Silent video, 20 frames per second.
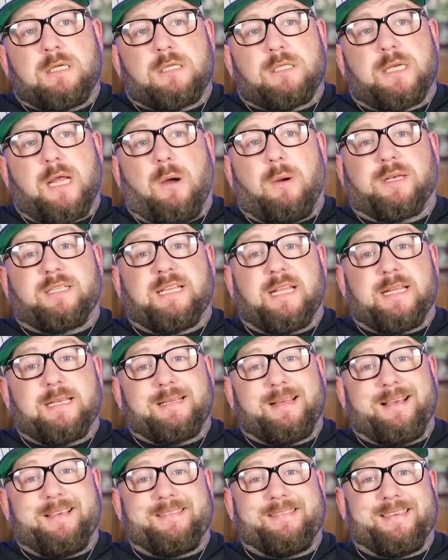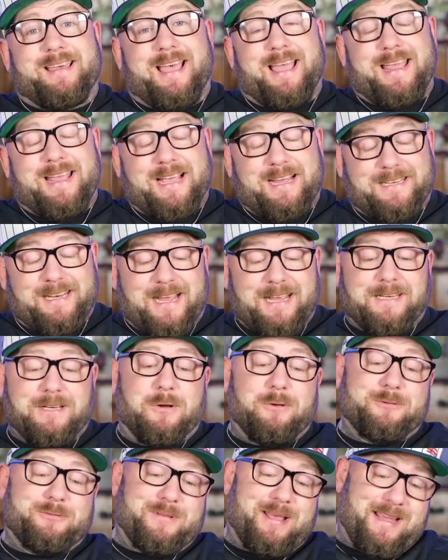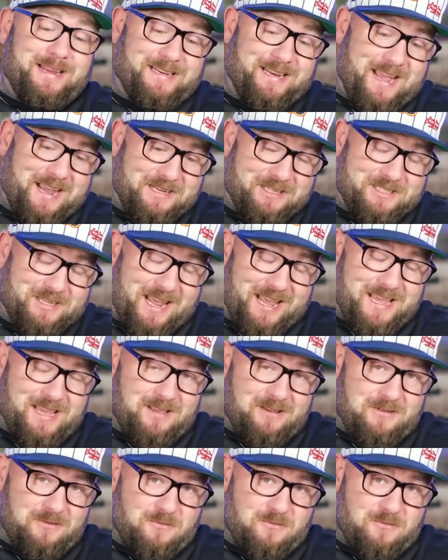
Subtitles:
Now I did at 30 get diagnosed with ADHD,